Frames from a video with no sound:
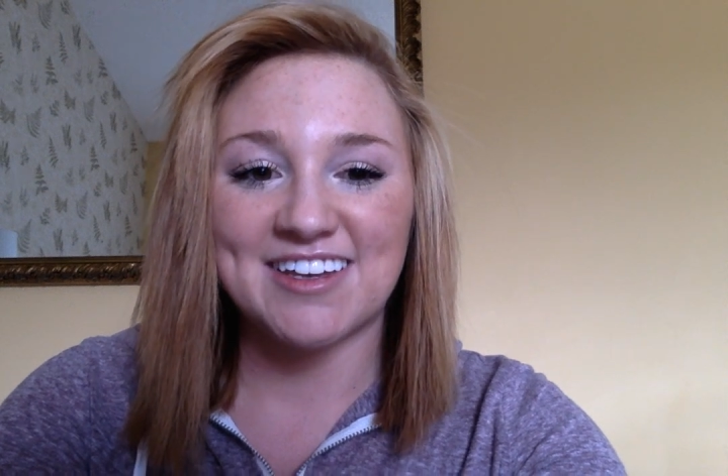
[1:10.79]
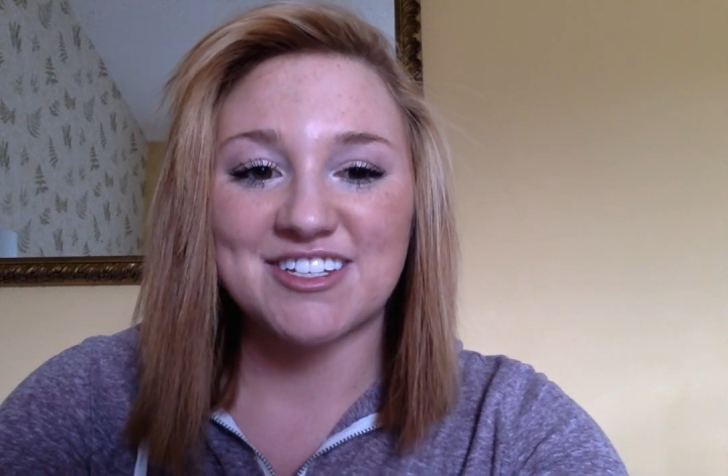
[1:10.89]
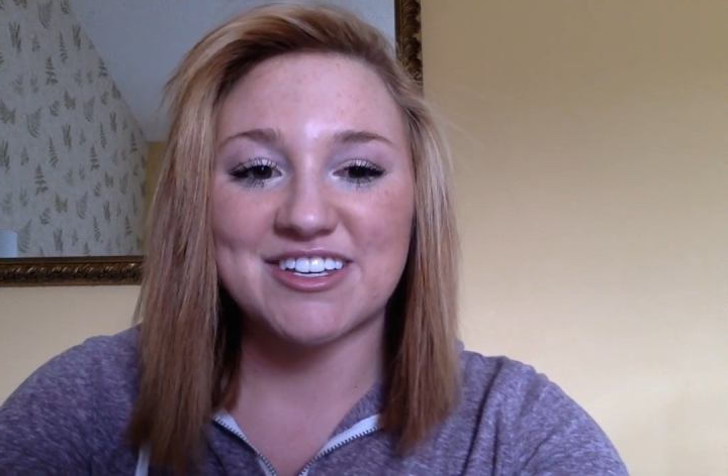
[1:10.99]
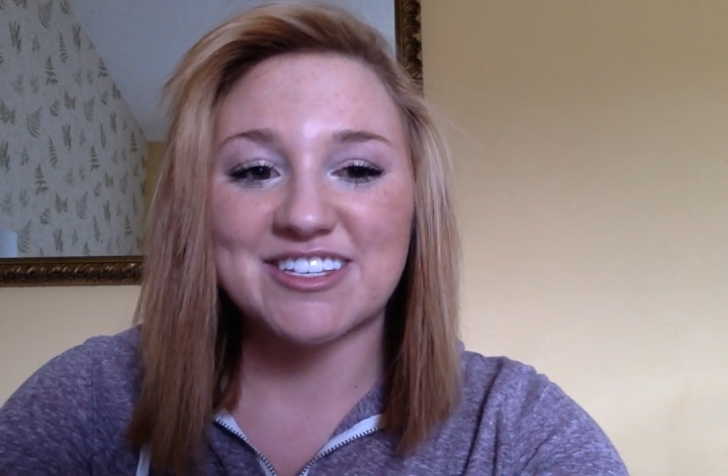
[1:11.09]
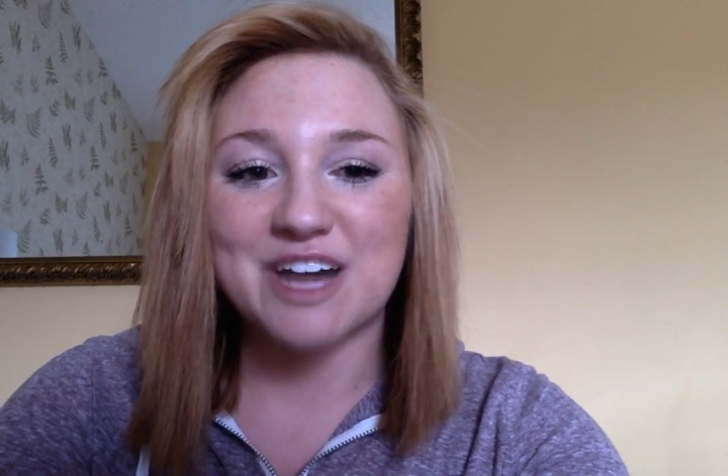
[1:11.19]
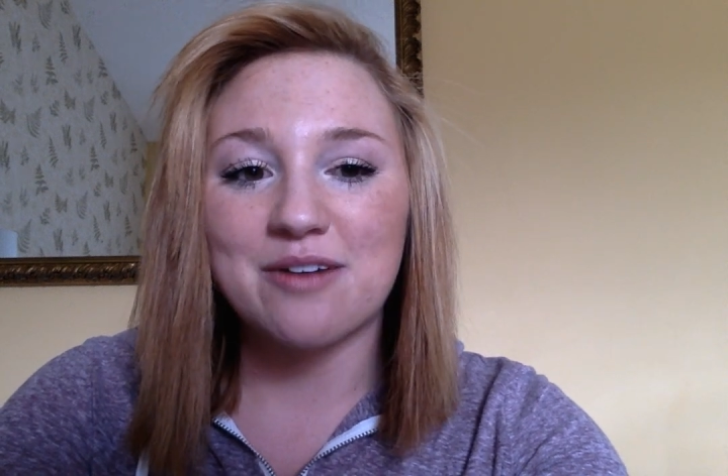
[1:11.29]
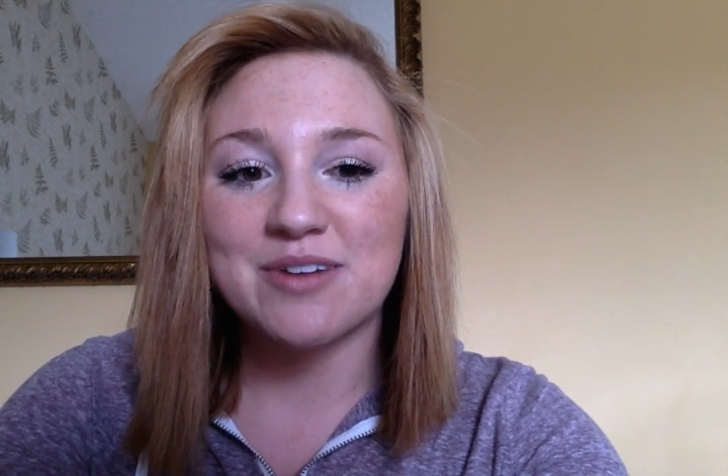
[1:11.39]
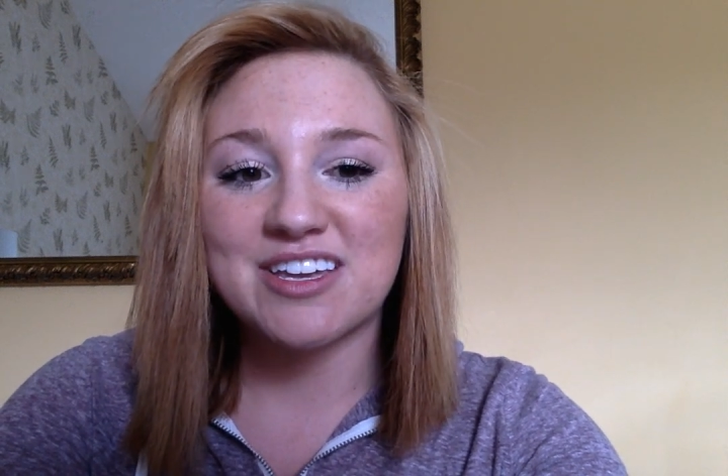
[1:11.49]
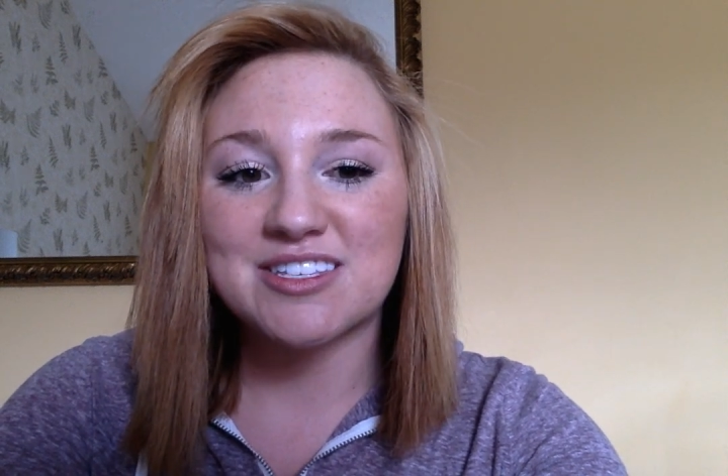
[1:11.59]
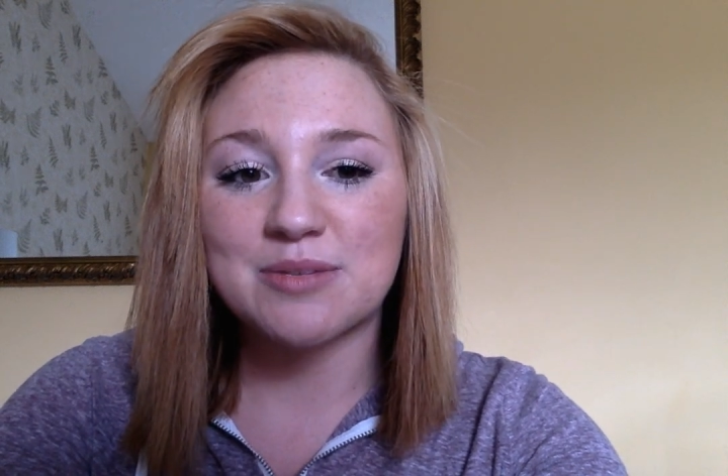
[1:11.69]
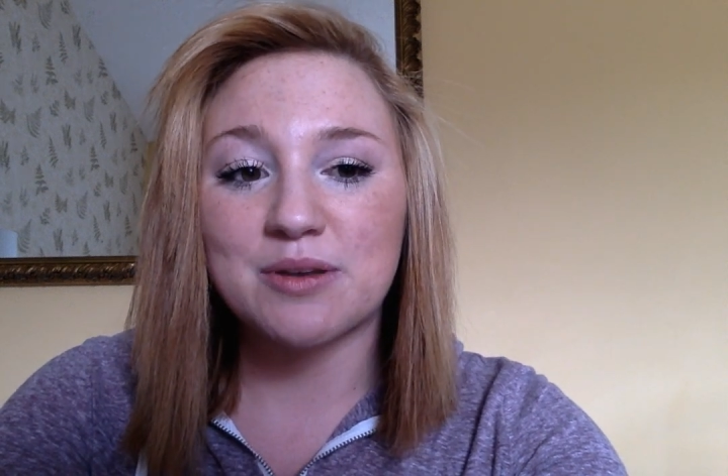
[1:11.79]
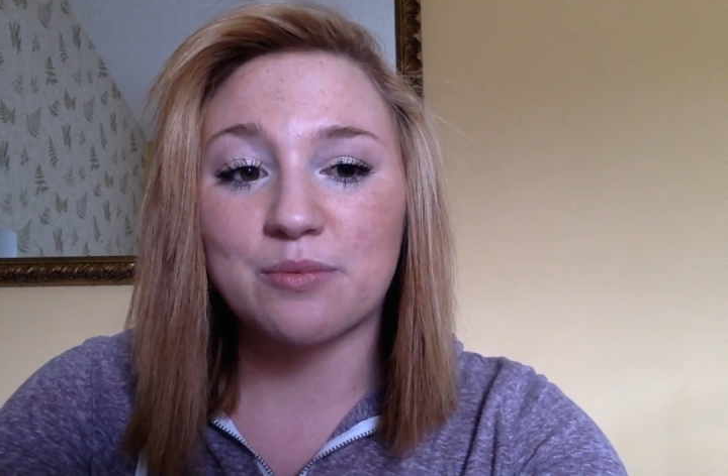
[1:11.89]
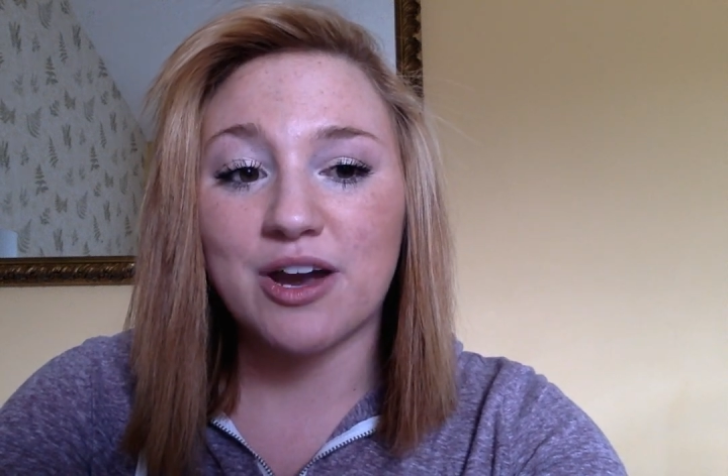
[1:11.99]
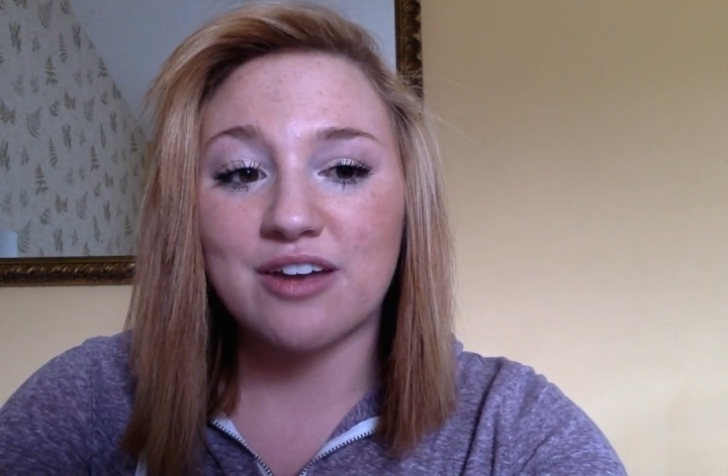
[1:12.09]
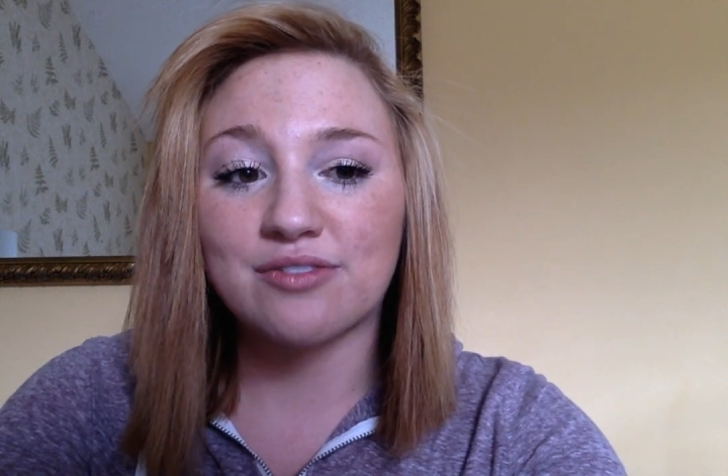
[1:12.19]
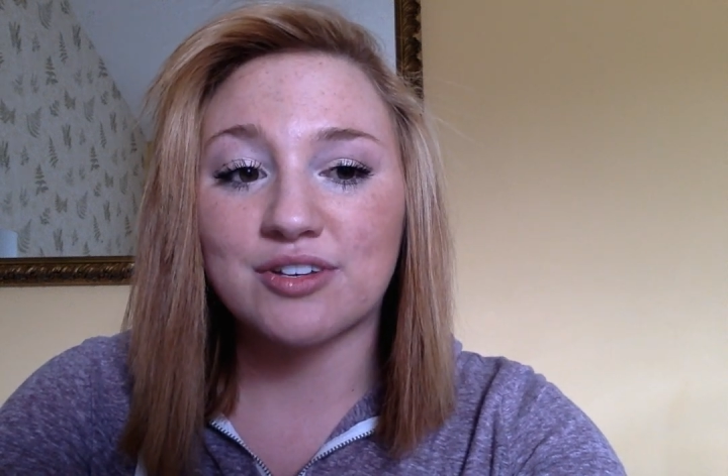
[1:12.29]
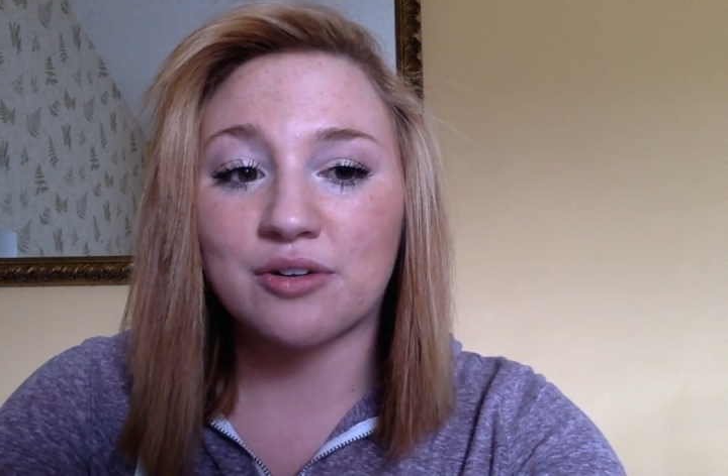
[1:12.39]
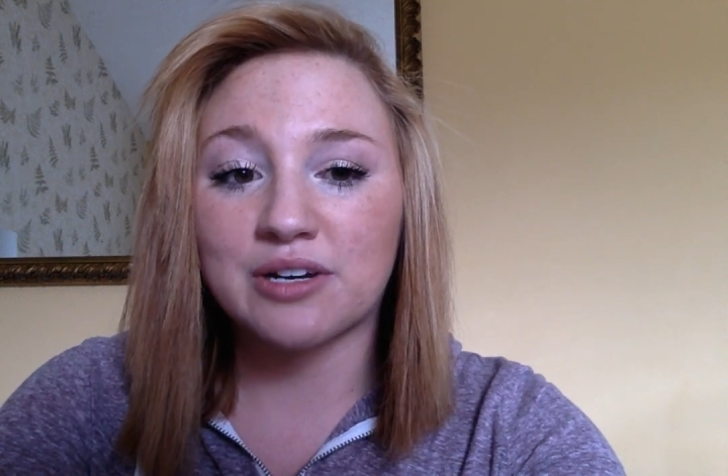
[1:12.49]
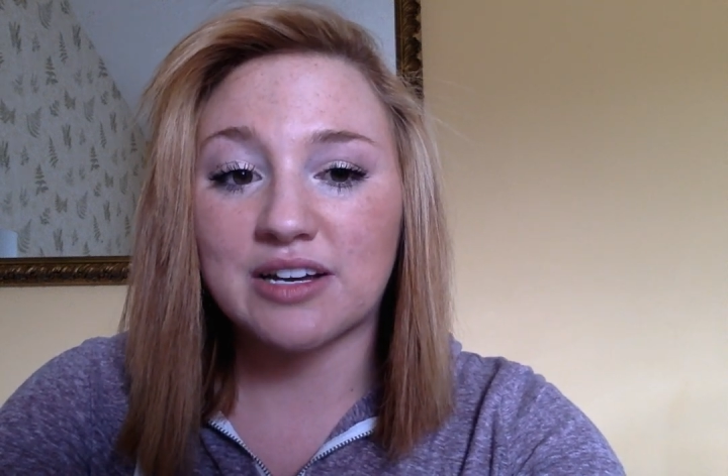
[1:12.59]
She has taught me to be brave when no one